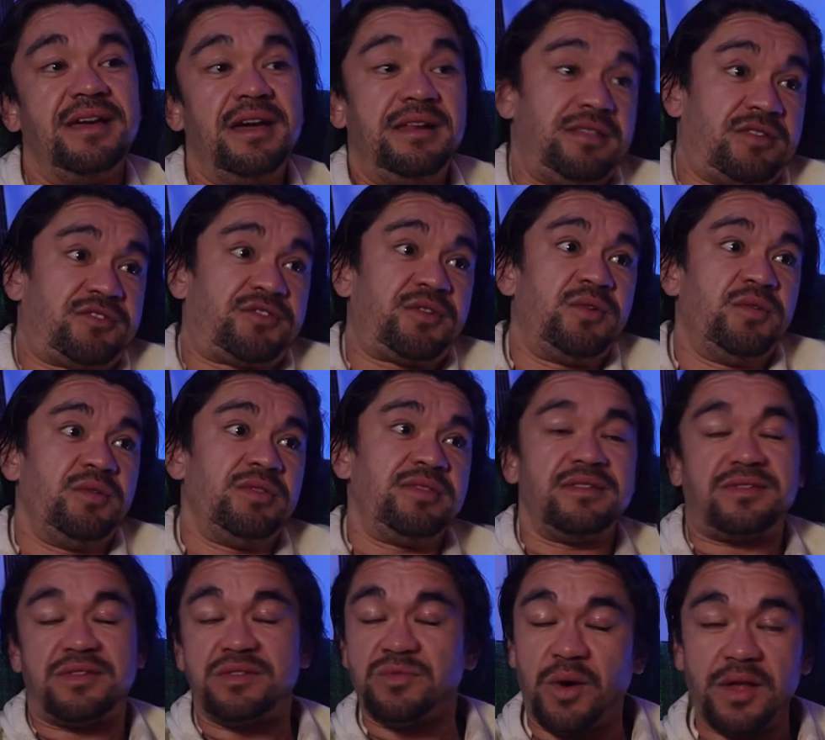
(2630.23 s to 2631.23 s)
And it's true.
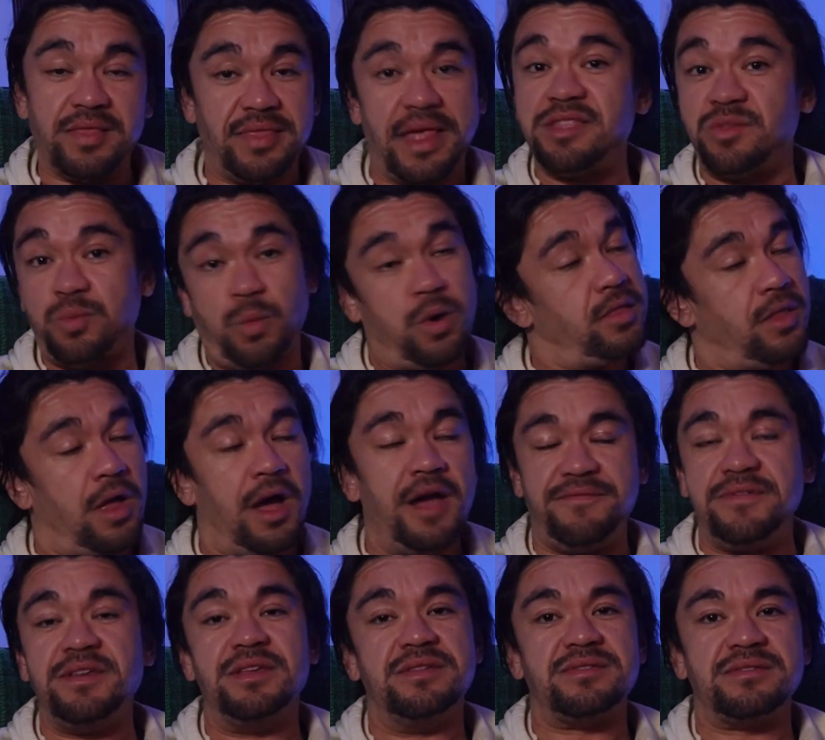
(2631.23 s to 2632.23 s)
That's what
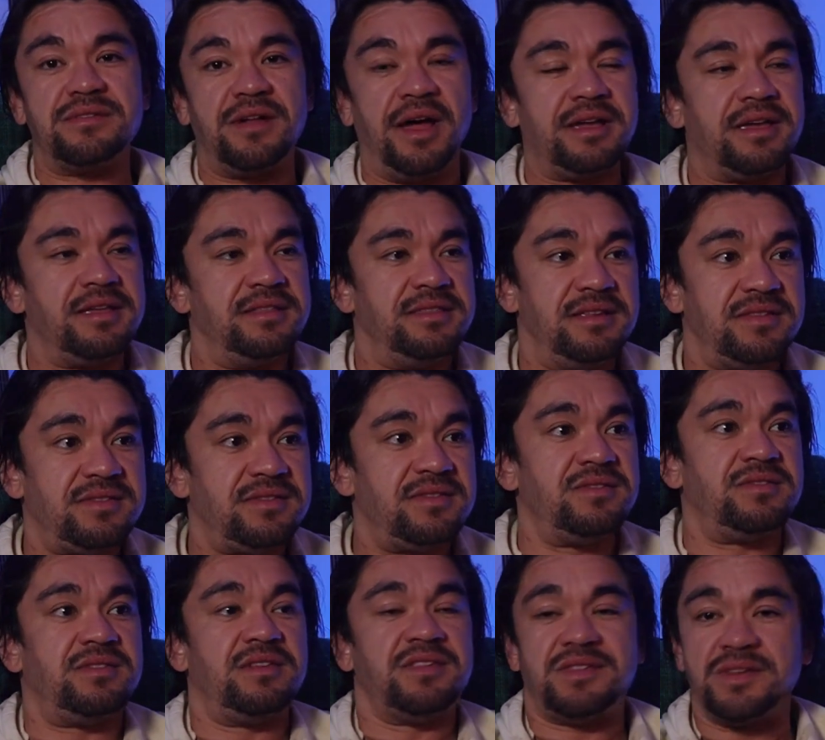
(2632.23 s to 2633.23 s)
life is. Like, this
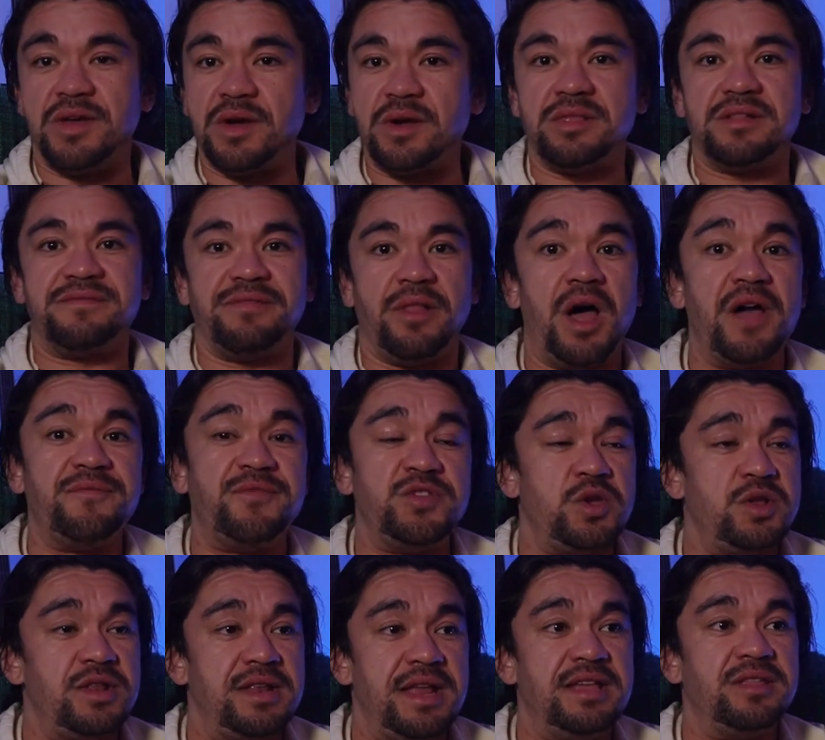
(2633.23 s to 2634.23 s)
is the circle of life, and
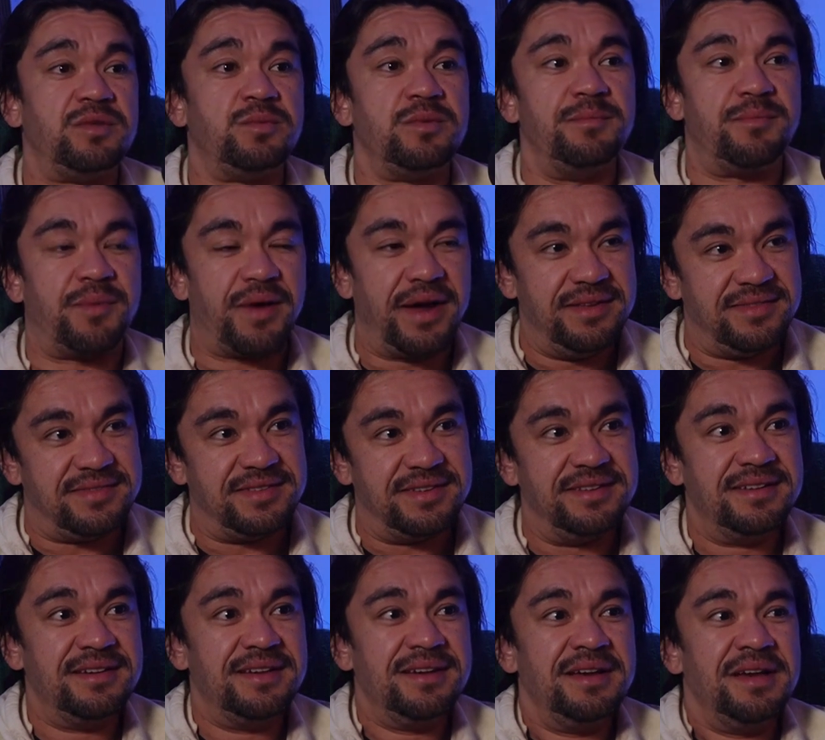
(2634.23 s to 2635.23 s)
you need to embrace
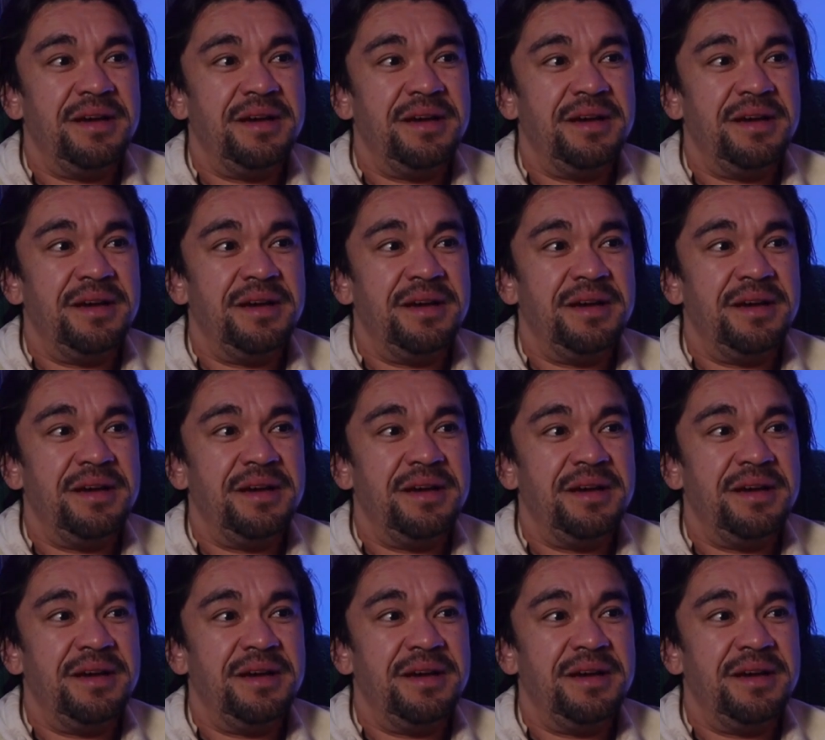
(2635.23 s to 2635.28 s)
it.